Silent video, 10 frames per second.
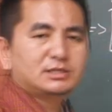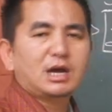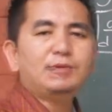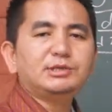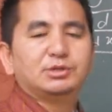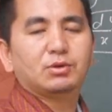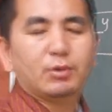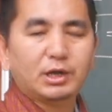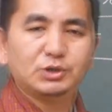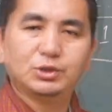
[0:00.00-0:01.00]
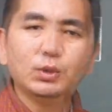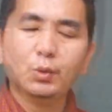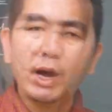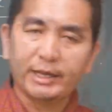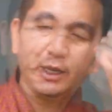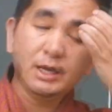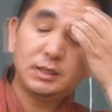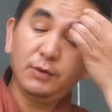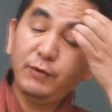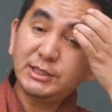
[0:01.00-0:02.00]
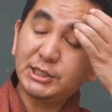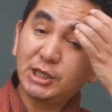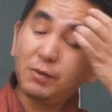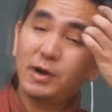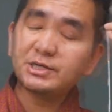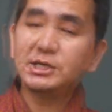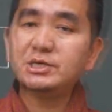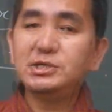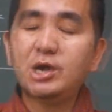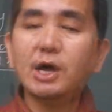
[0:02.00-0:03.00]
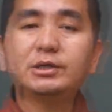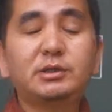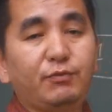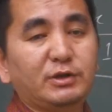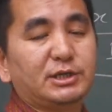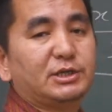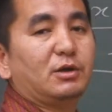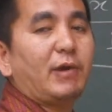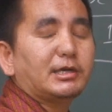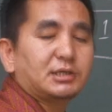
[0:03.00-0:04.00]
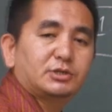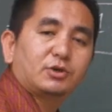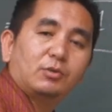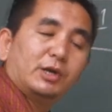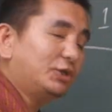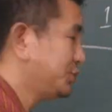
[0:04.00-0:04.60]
is always equivalent to 1. Differentiation of constant is 0. Differentiation of x is equivalent